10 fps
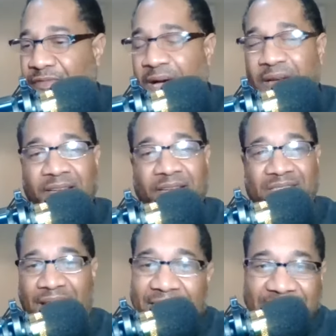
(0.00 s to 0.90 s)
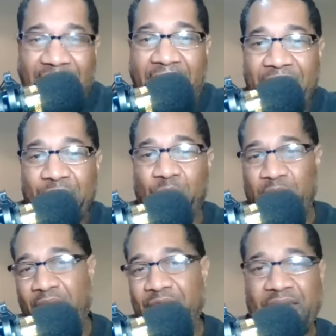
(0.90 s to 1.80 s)
a satire, or
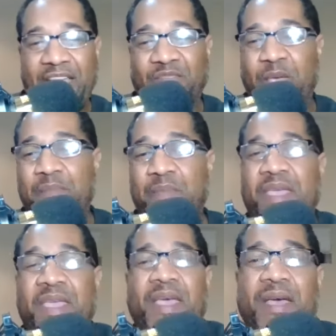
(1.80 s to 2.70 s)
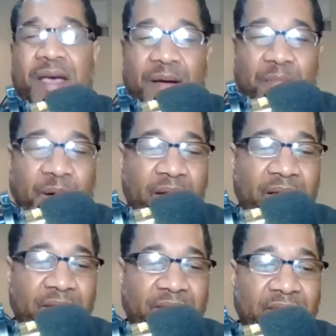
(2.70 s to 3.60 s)
whatever the case may be.
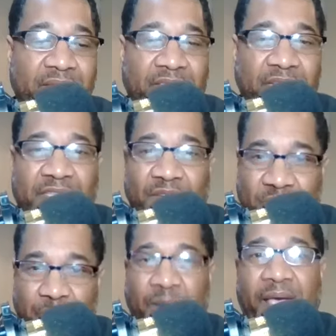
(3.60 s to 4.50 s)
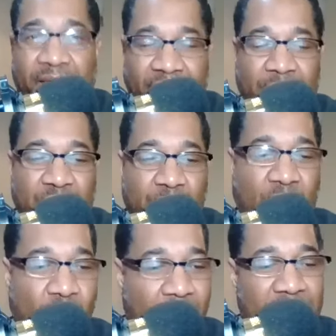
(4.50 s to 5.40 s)
But just to explain to the
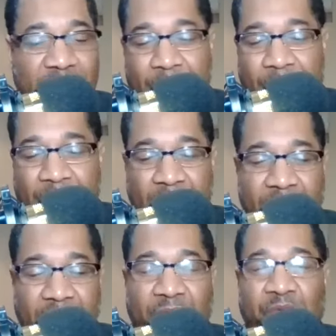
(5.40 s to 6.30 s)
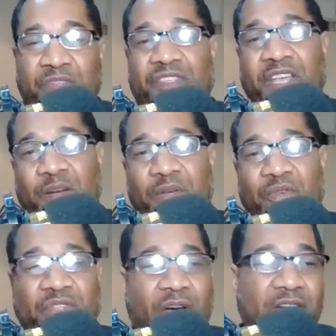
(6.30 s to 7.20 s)
people watching, there was a gentleman
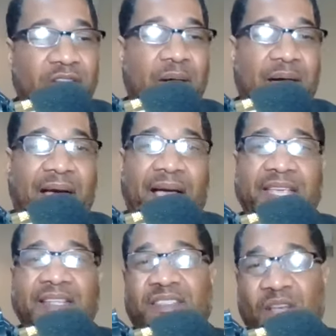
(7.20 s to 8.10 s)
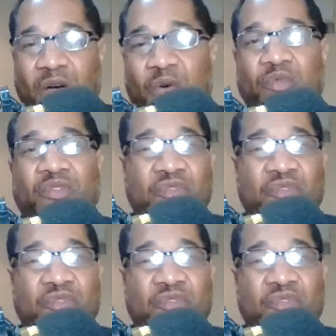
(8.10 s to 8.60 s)
who talked about how he sold